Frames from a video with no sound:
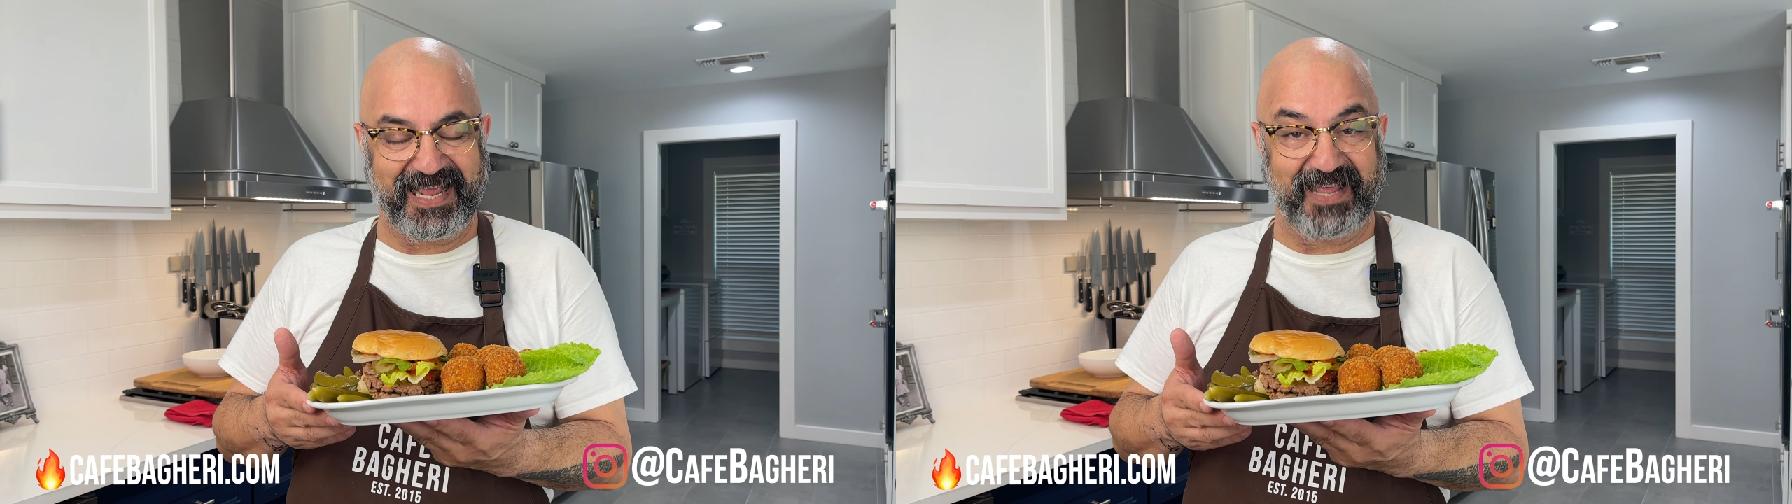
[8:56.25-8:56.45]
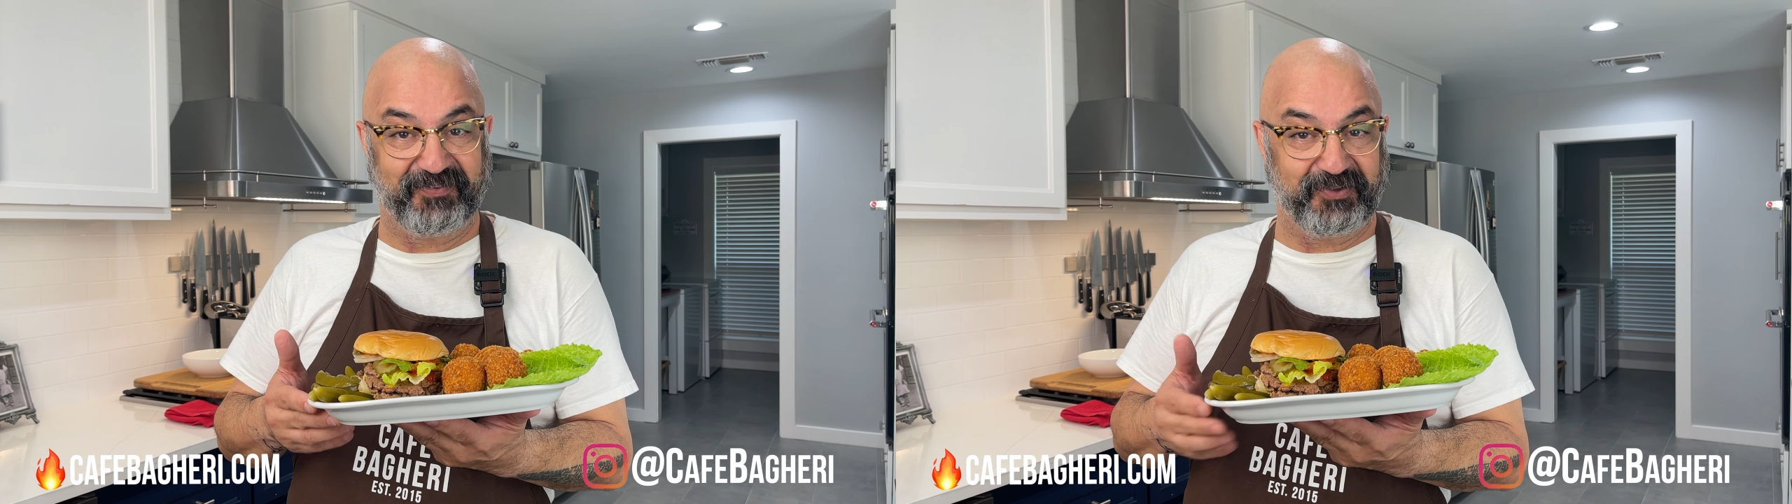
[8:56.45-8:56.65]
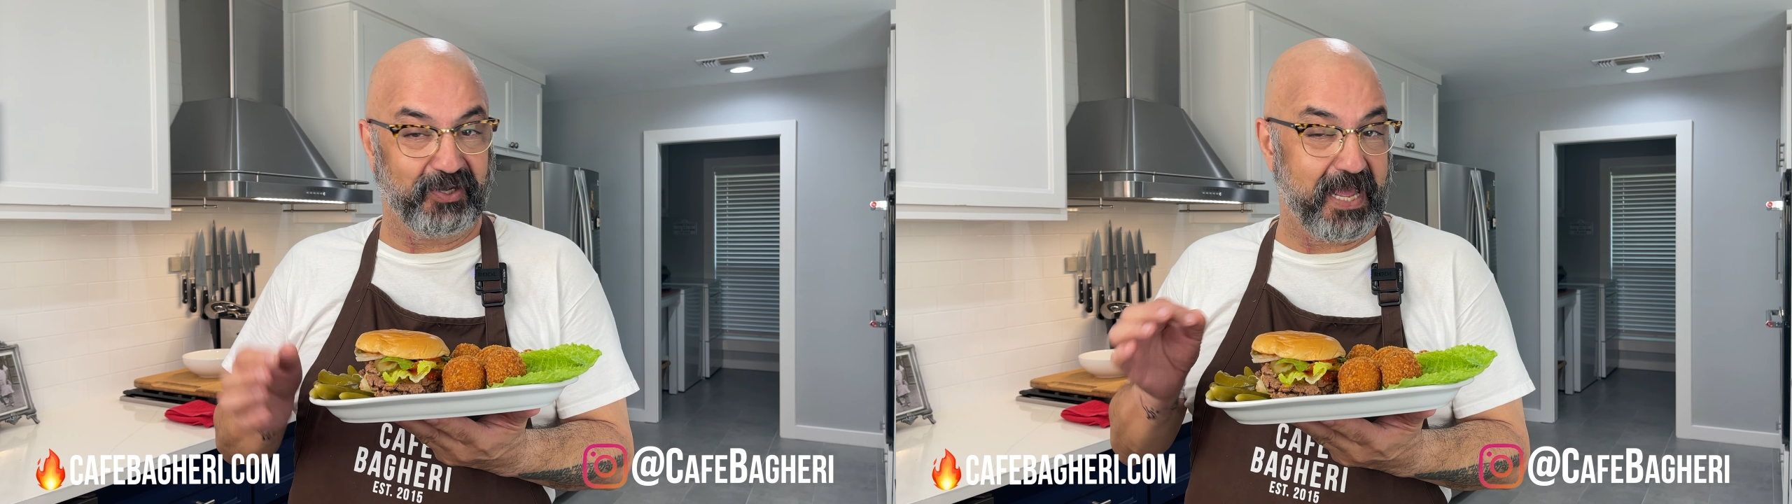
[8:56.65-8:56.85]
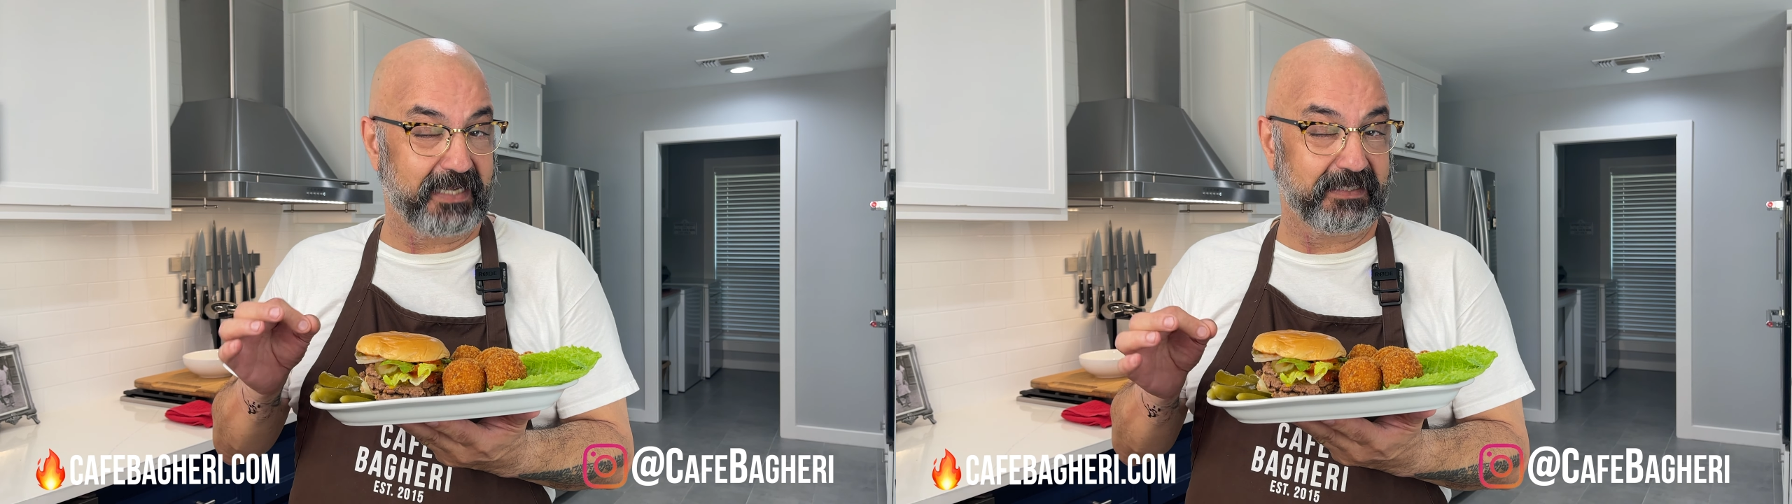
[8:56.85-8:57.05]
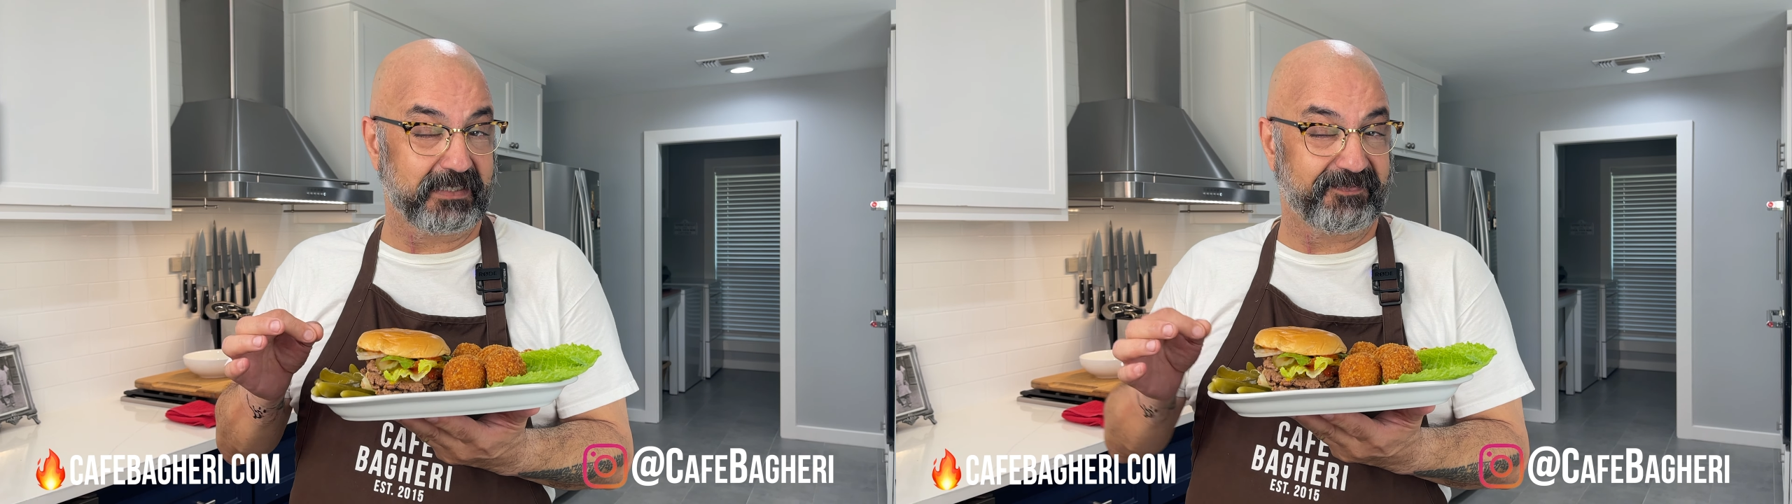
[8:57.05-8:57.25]
If you
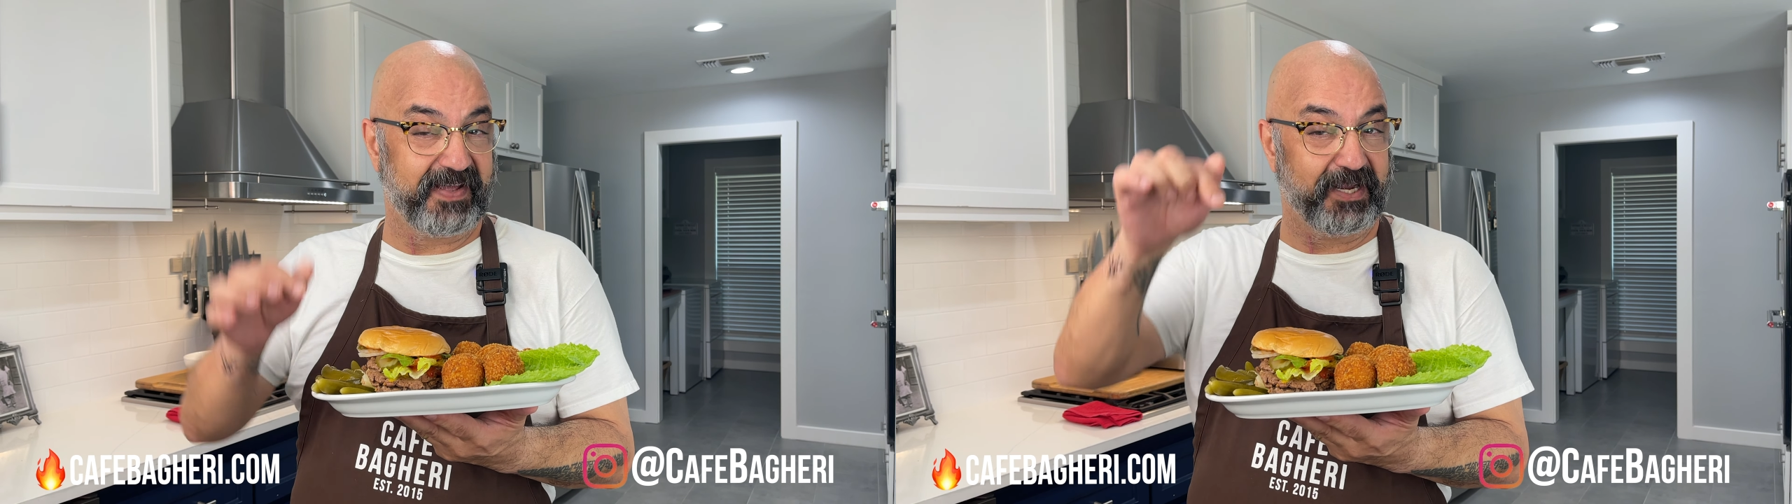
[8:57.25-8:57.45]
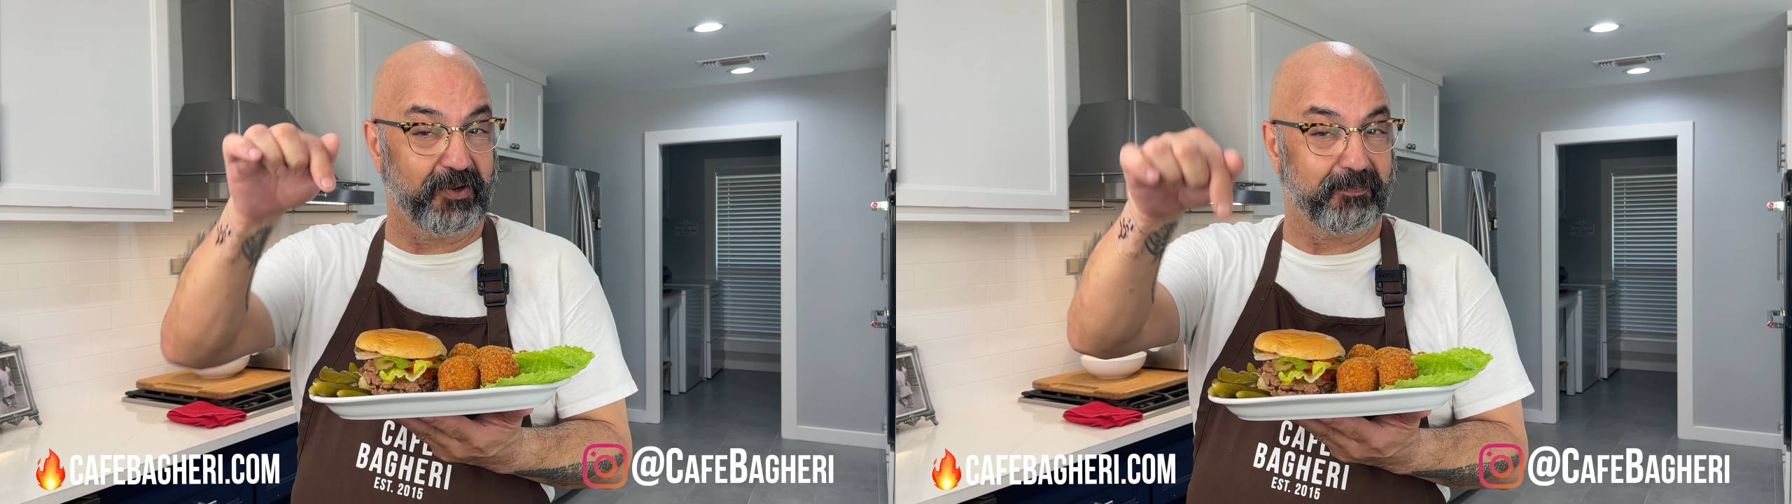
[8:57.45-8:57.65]
like this video,